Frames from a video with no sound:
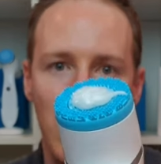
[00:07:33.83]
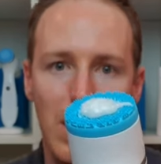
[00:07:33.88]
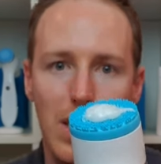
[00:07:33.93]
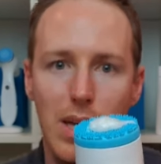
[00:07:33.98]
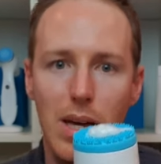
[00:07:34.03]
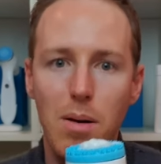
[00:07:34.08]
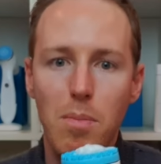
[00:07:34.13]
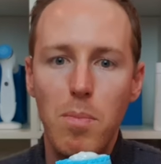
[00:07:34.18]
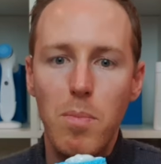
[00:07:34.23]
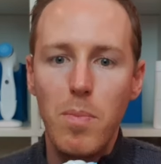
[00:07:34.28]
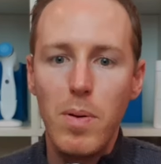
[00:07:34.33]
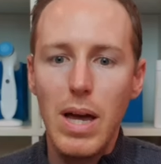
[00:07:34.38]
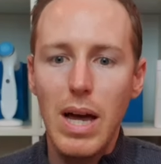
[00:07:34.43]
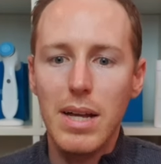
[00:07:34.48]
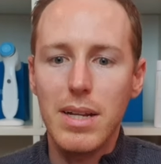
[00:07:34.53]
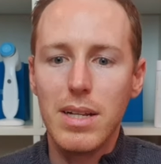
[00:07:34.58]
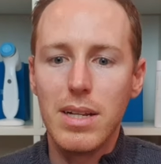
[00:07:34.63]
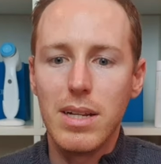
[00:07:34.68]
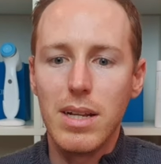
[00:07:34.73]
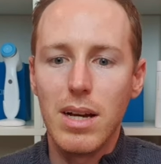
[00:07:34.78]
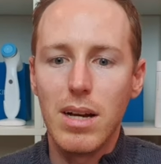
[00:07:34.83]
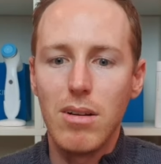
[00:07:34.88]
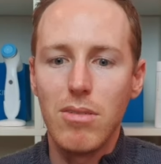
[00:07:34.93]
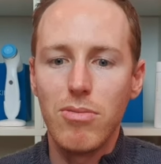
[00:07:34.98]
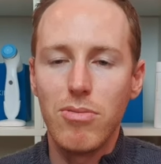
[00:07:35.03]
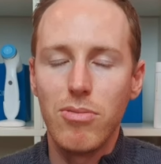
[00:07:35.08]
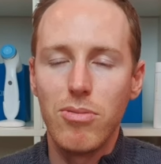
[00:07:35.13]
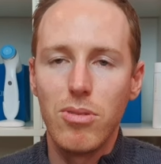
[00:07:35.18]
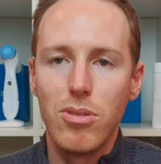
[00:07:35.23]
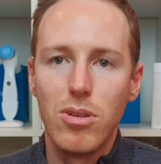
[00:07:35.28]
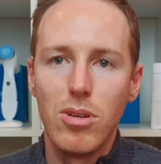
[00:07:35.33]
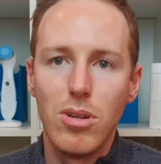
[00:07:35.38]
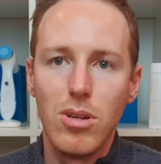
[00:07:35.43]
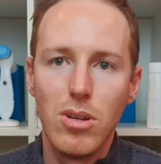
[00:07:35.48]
be about enough